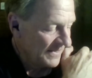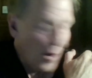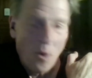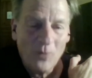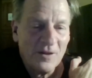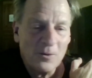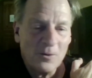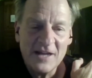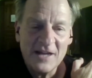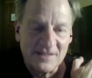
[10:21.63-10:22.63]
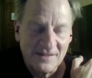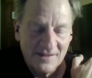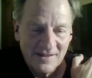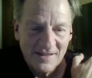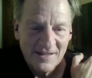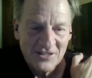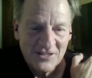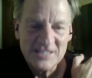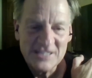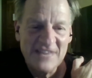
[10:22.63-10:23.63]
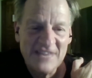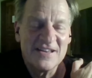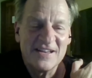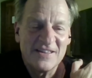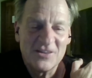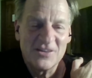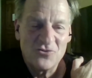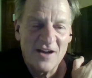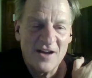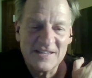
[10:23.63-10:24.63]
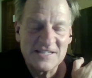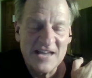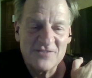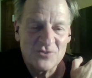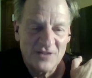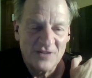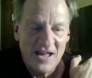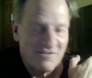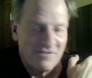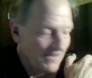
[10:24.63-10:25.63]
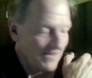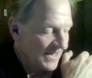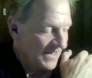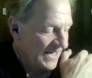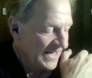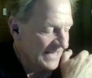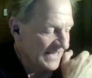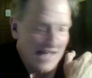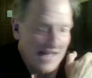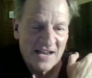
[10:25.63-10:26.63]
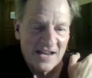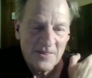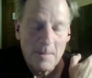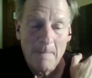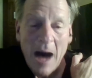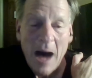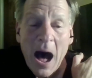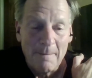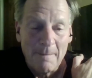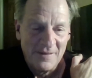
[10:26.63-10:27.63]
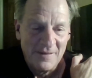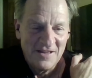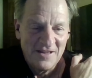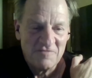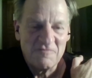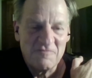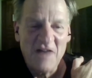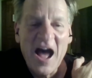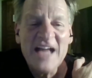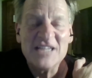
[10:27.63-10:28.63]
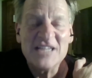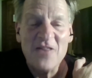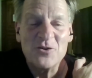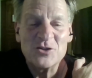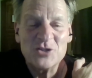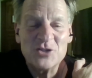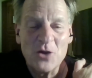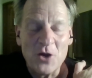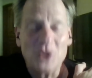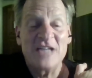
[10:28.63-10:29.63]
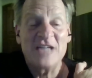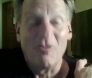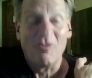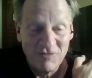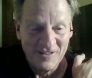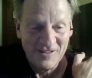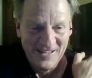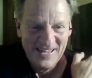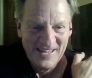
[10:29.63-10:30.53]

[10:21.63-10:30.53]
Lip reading: The only reason she's given the drug that saves her life is that the mom finds Heather Stone herself